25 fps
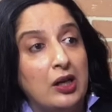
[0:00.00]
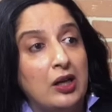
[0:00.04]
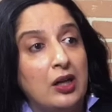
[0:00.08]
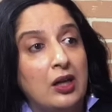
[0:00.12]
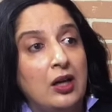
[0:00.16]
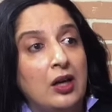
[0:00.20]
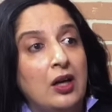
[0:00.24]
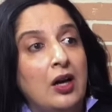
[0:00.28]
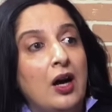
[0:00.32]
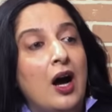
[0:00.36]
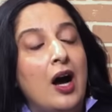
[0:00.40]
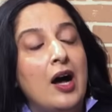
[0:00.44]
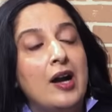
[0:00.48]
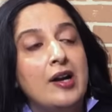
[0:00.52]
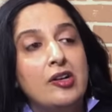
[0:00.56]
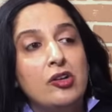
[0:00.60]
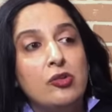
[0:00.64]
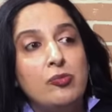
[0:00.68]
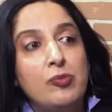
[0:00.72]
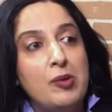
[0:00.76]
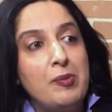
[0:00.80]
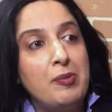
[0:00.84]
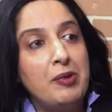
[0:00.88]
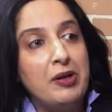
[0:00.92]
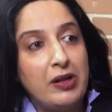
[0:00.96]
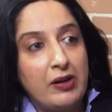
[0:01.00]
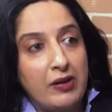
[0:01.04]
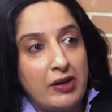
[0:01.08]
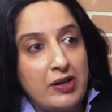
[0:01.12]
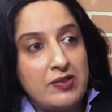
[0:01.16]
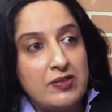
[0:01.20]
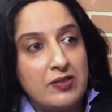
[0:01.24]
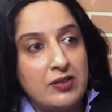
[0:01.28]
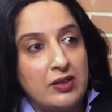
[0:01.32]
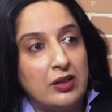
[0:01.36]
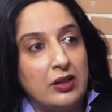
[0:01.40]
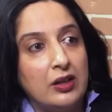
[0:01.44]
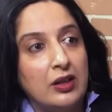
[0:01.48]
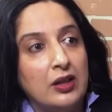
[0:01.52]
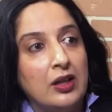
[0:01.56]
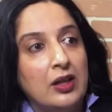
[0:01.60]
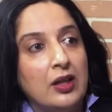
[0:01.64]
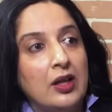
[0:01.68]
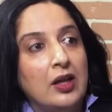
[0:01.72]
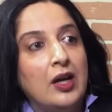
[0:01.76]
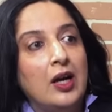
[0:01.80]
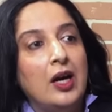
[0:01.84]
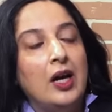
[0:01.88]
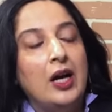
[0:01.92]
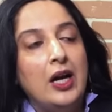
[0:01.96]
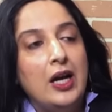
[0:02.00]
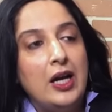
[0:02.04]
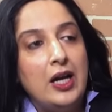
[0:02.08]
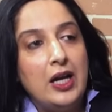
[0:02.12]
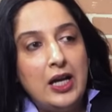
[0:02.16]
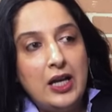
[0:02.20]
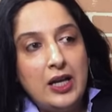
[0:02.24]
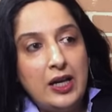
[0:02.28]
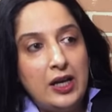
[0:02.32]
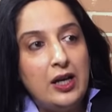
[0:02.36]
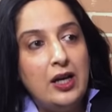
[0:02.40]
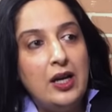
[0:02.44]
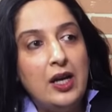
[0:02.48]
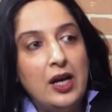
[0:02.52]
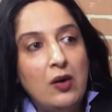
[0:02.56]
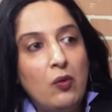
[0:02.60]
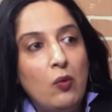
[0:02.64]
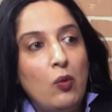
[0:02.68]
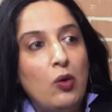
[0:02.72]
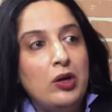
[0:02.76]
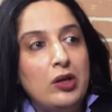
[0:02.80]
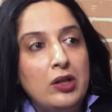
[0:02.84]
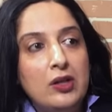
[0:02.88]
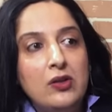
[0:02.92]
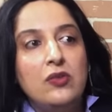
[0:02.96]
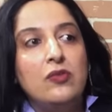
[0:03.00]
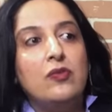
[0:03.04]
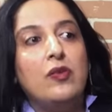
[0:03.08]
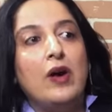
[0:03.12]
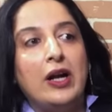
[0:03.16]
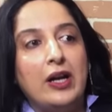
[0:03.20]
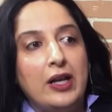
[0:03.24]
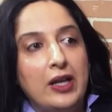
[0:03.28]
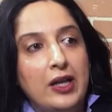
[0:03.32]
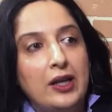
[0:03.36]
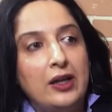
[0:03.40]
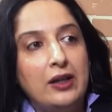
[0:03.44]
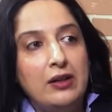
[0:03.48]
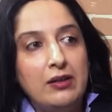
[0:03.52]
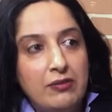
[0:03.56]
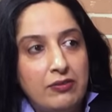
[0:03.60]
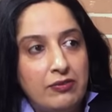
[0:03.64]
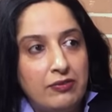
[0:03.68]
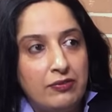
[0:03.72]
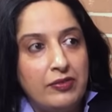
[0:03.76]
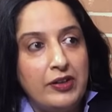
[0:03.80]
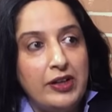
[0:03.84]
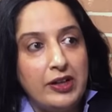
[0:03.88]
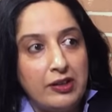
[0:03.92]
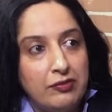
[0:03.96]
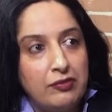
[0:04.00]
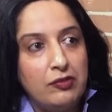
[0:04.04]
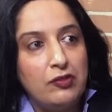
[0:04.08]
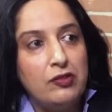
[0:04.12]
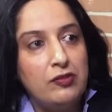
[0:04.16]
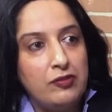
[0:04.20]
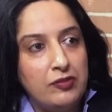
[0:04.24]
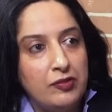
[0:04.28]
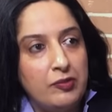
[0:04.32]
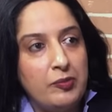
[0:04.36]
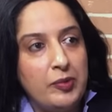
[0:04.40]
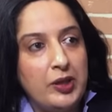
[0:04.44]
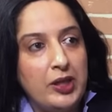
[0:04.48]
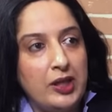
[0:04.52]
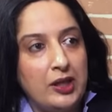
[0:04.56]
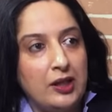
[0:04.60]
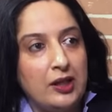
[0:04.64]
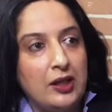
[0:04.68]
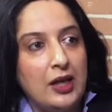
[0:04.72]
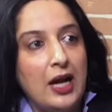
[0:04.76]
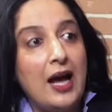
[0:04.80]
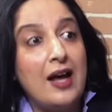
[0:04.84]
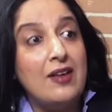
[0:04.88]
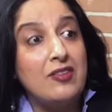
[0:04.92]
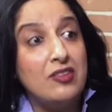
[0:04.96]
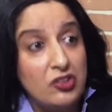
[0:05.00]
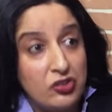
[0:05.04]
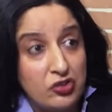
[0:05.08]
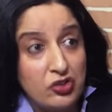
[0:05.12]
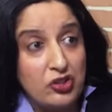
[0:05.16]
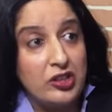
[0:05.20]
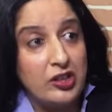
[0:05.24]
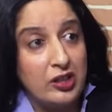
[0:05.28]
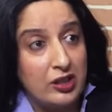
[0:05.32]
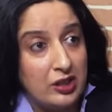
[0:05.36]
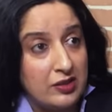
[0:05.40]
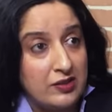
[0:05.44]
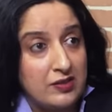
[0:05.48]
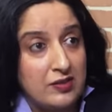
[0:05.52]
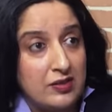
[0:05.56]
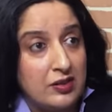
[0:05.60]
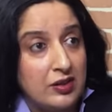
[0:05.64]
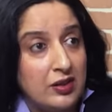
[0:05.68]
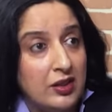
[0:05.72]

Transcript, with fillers: Hmm. Hundreds of people are arrested in India, what is worrying and fearful for me as a journalist,